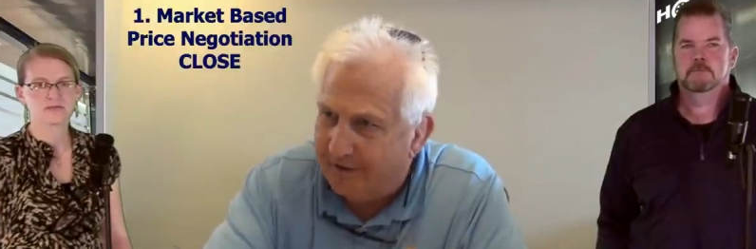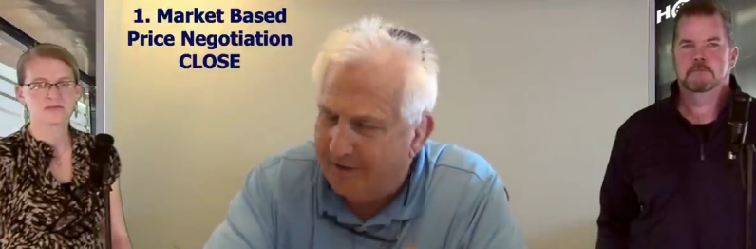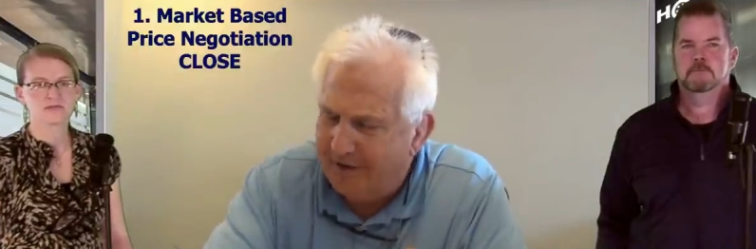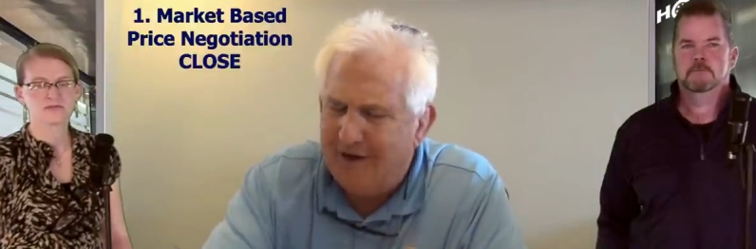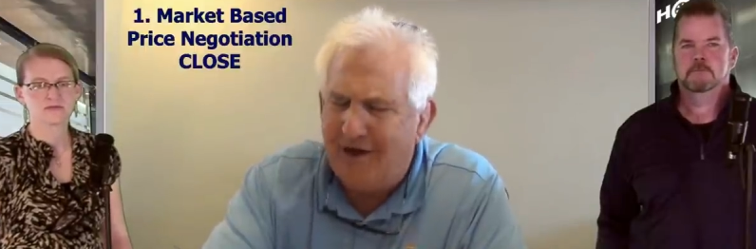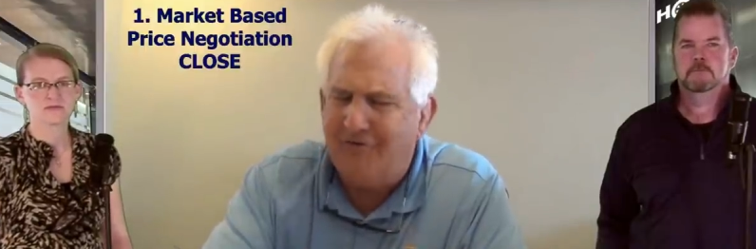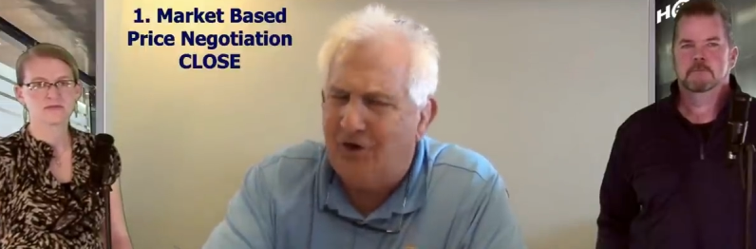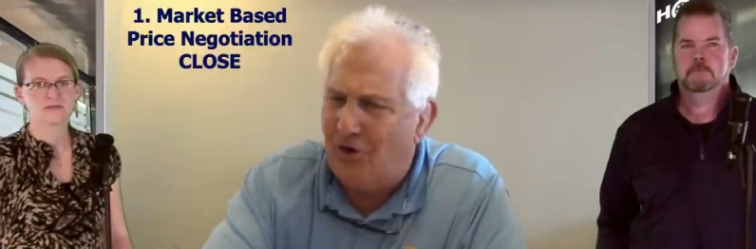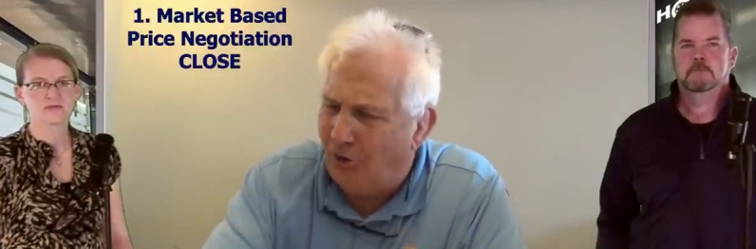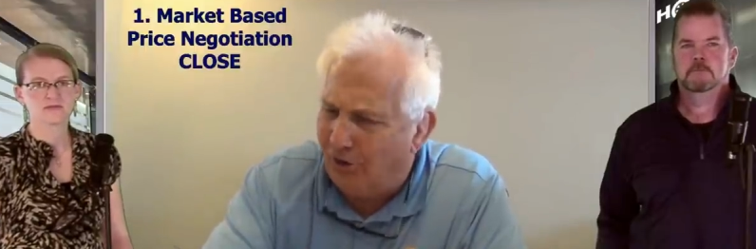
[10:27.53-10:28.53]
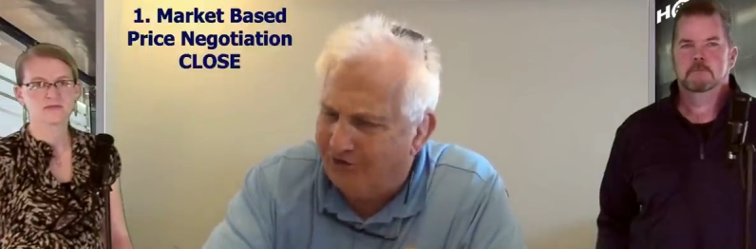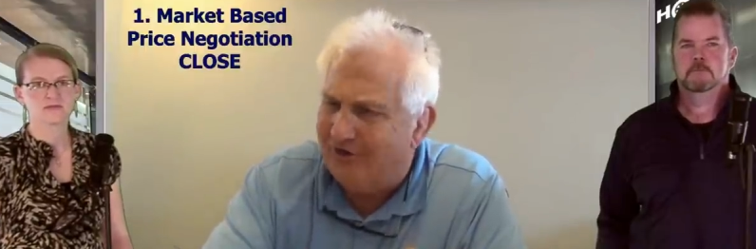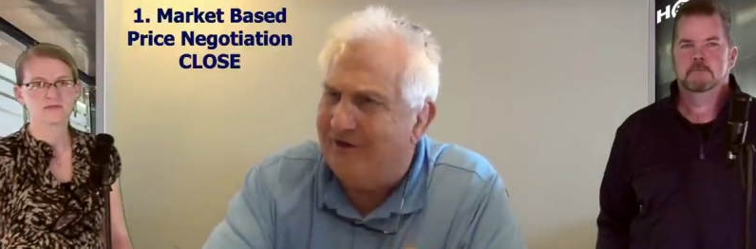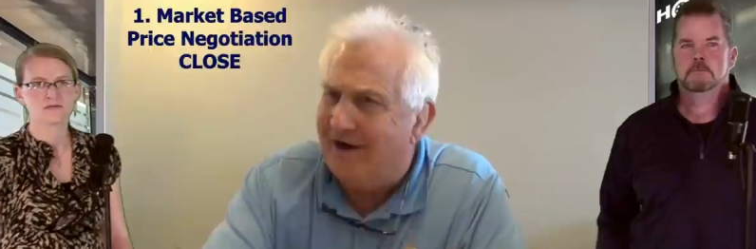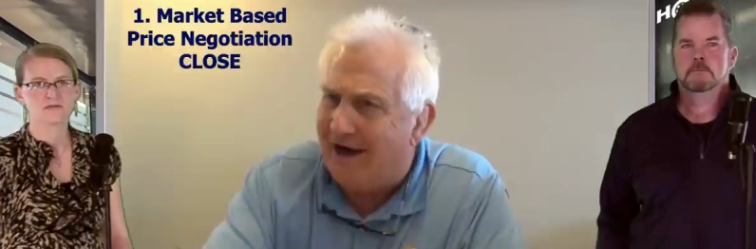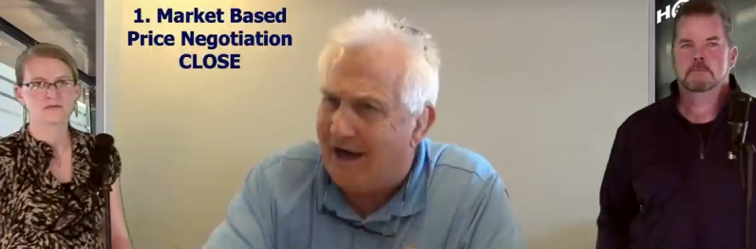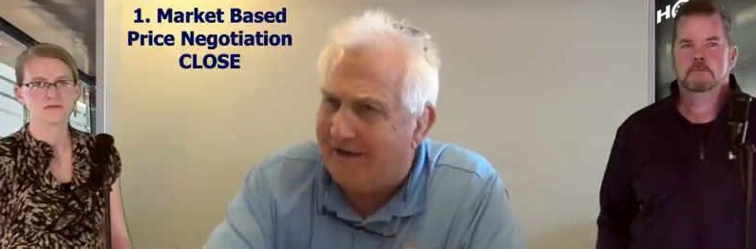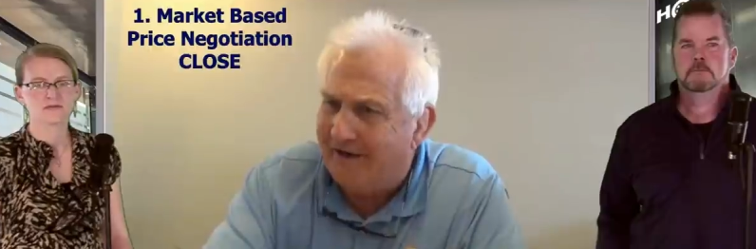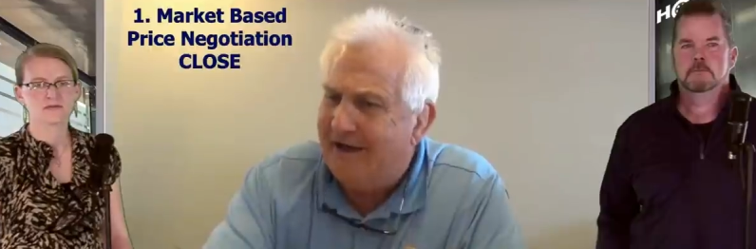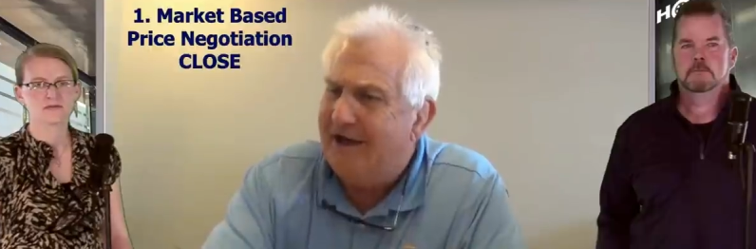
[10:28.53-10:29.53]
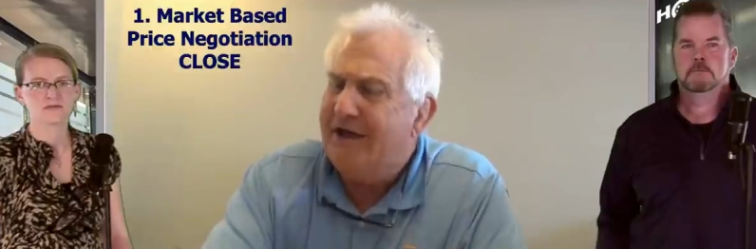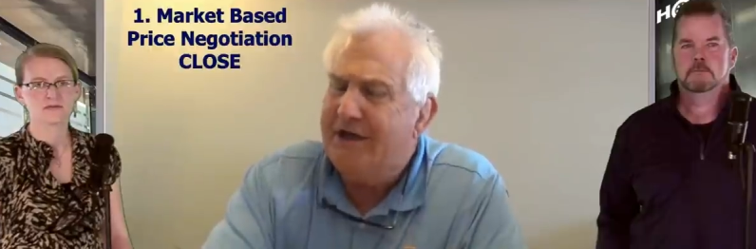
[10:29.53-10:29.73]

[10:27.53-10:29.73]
Speaker 1: Sure. Of course not.